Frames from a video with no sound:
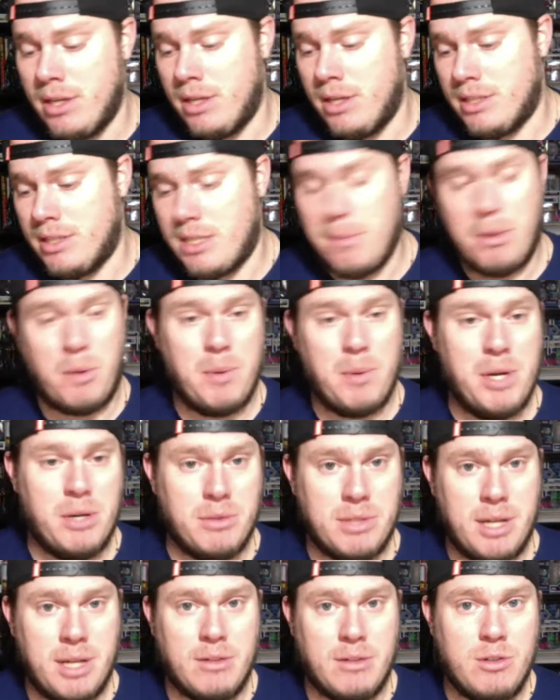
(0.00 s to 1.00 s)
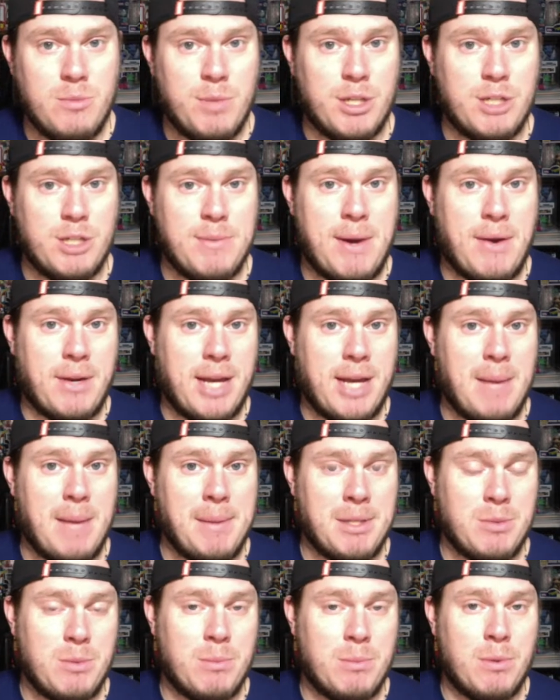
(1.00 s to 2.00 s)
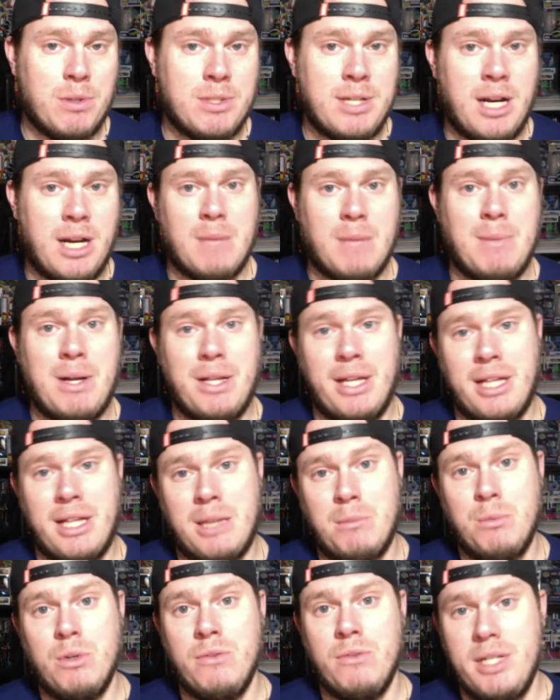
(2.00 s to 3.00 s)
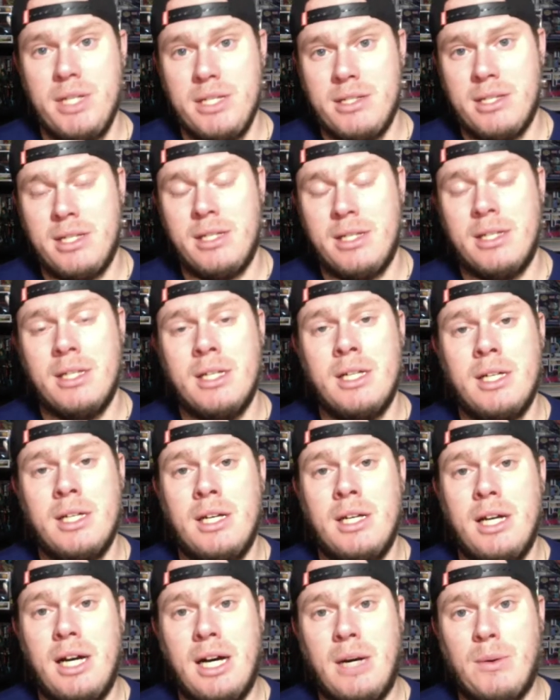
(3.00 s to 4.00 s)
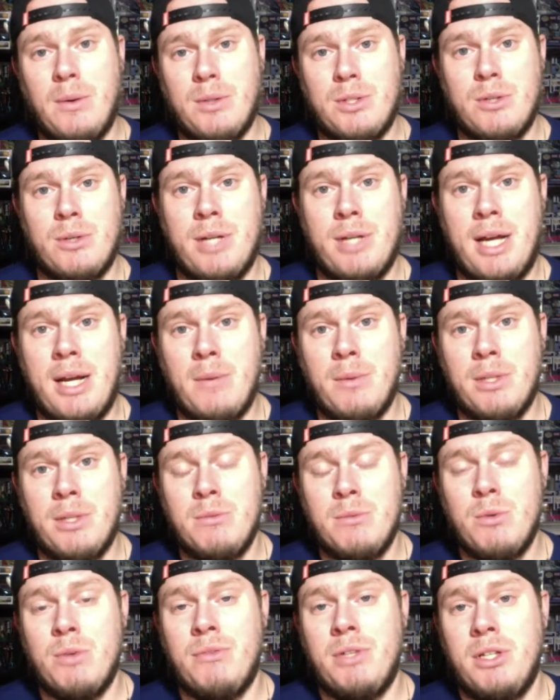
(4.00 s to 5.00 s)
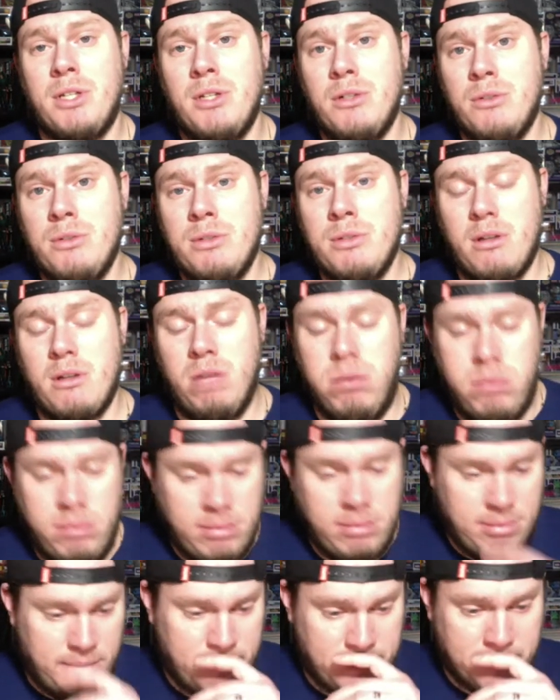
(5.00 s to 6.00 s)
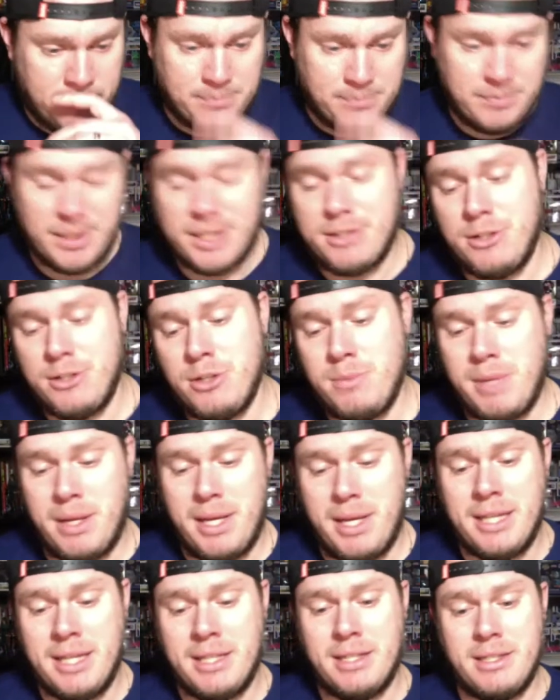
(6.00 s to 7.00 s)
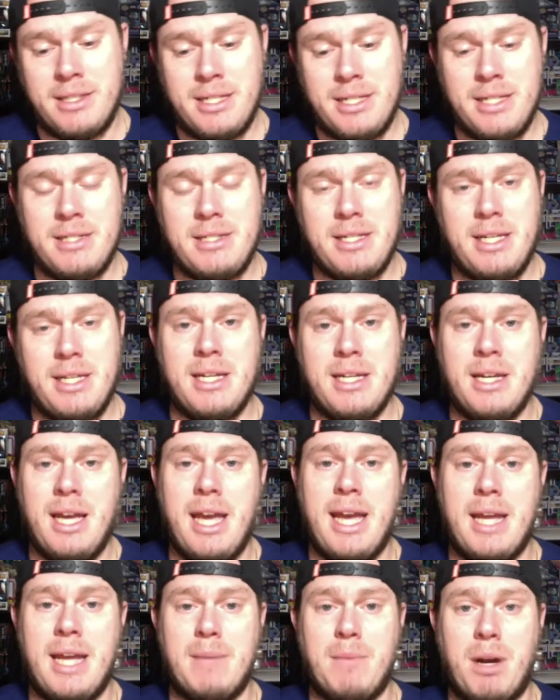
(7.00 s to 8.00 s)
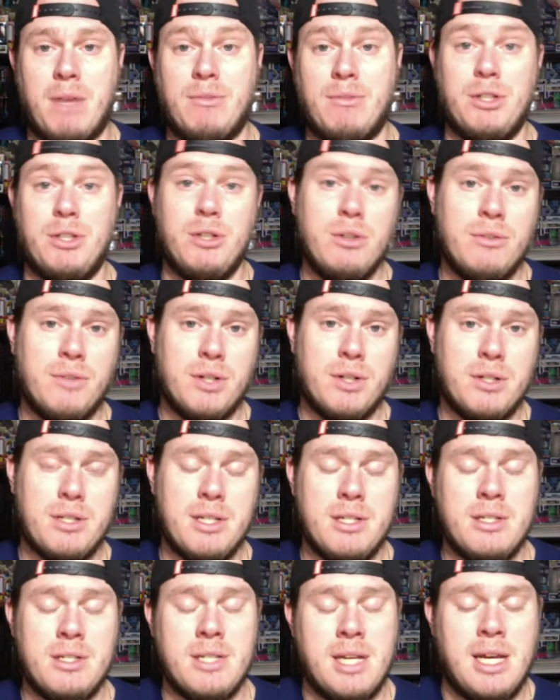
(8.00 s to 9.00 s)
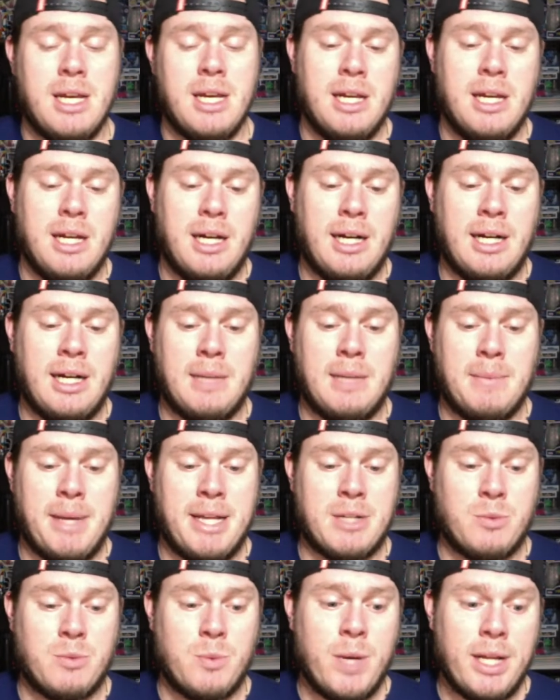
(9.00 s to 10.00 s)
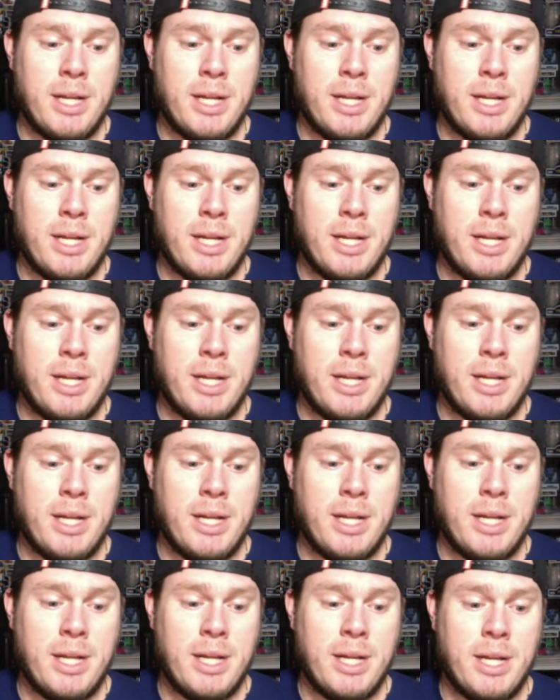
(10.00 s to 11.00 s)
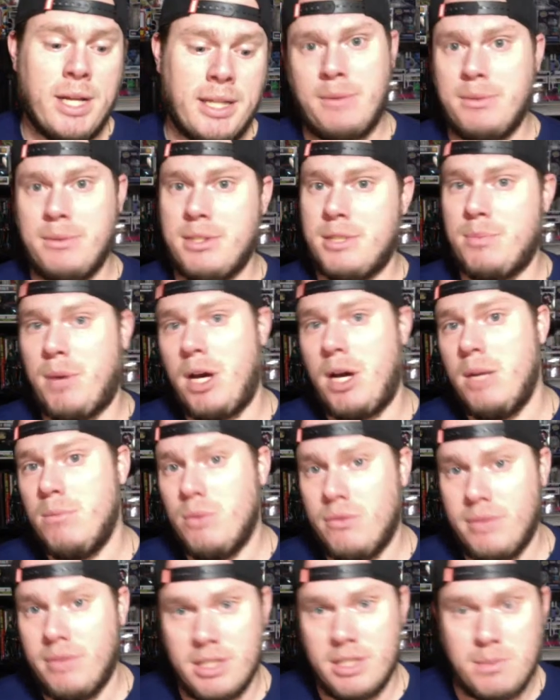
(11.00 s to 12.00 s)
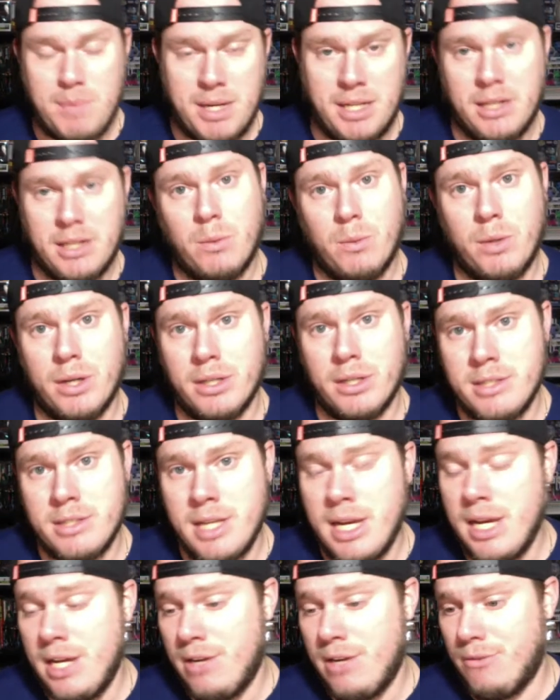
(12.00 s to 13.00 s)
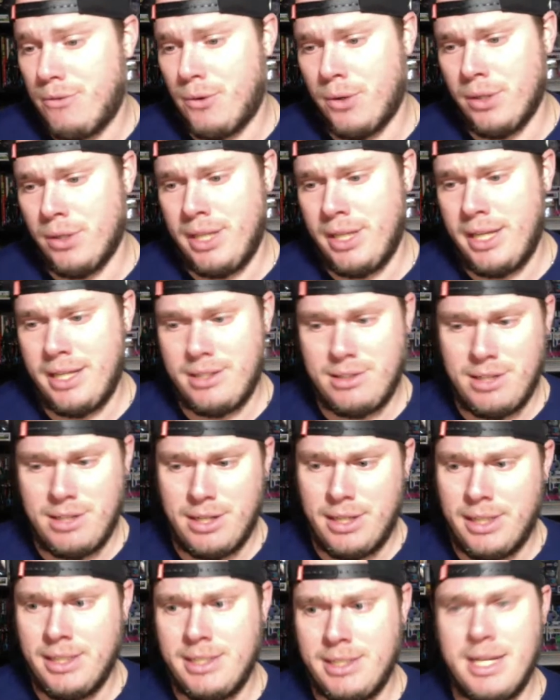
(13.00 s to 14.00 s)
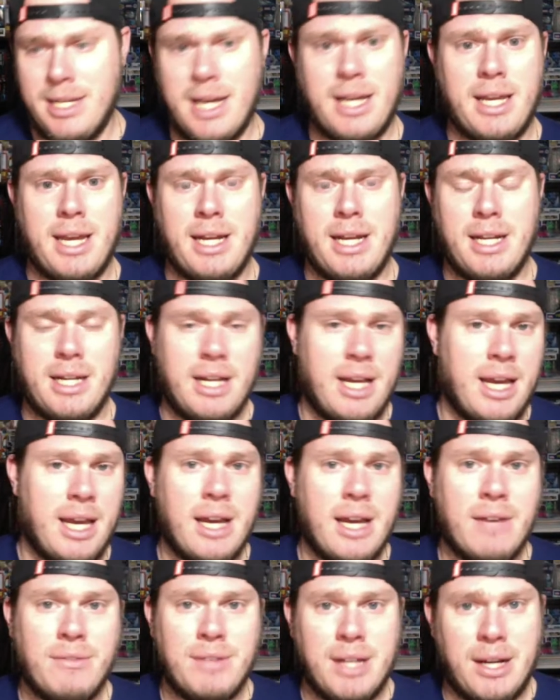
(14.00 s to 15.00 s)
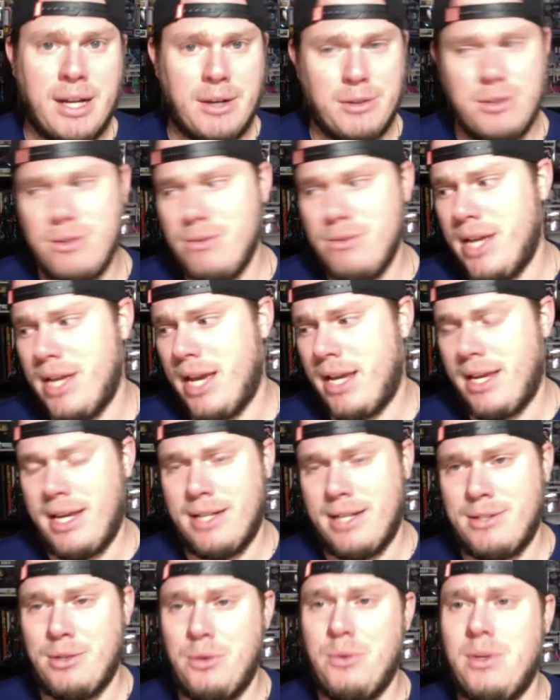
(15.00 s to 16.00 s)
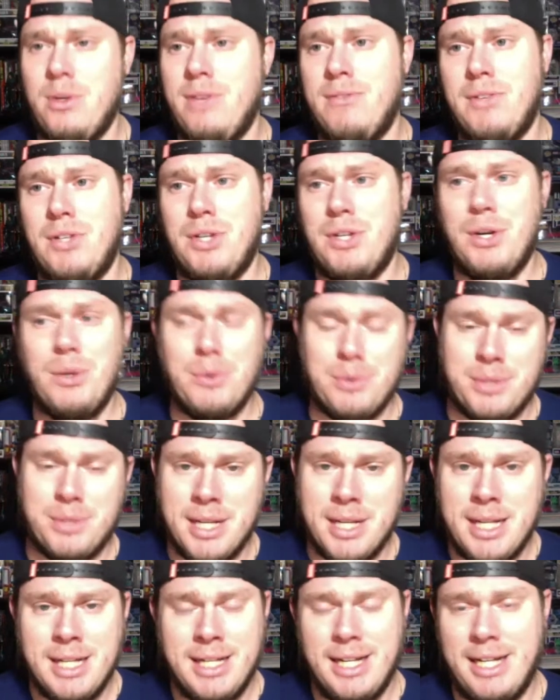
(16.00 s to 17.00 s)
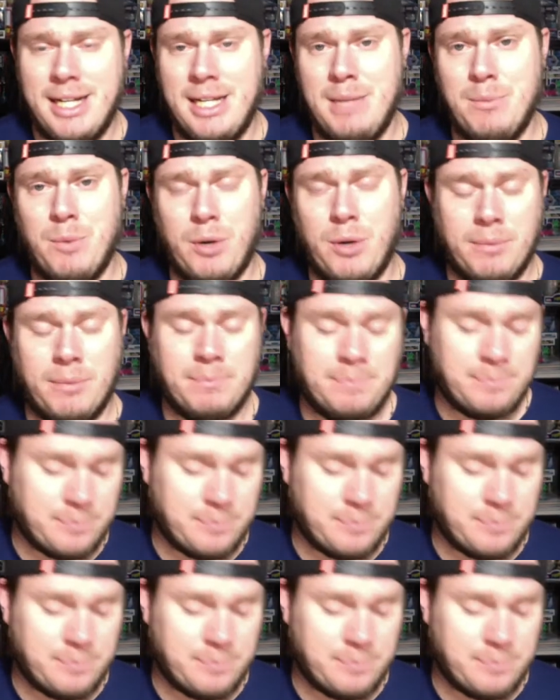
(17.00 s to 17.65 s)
Typically, we don't talk too much about comics. We more talk about like the movies and what's going on with movie news, excuse me, in the DC and Marvel universes, as well as like what's going on with the Spawn movie that's been in the works for like a decade and a half now, 2 decades. Who even knows anymore?